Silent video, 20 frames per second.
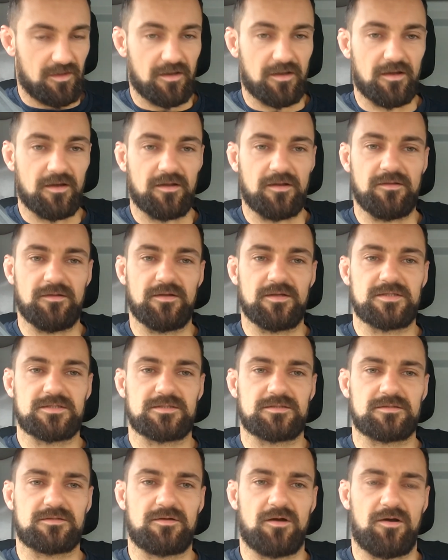And
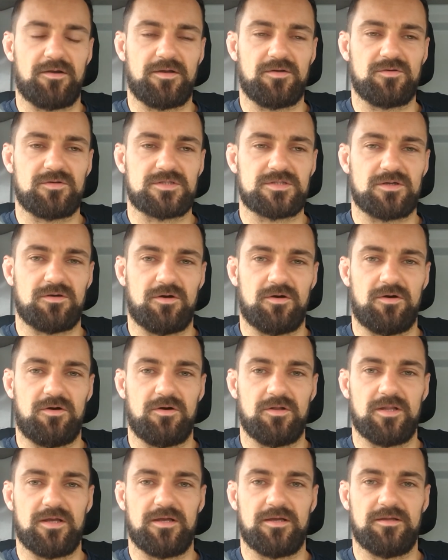this God who's so
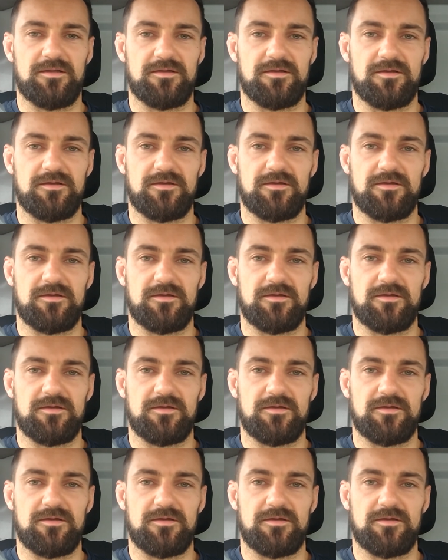holy and